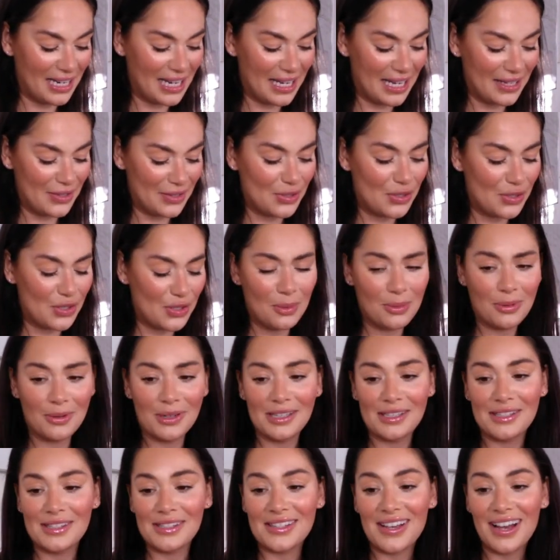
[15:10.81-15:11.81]
getting super
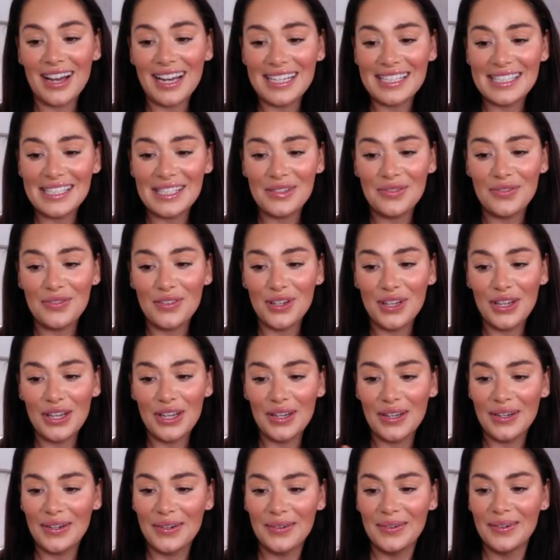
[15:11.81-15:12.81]
excited for
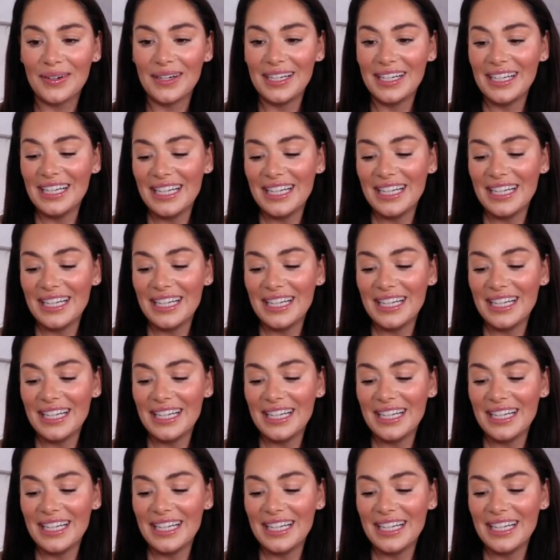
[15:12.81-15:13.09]
you.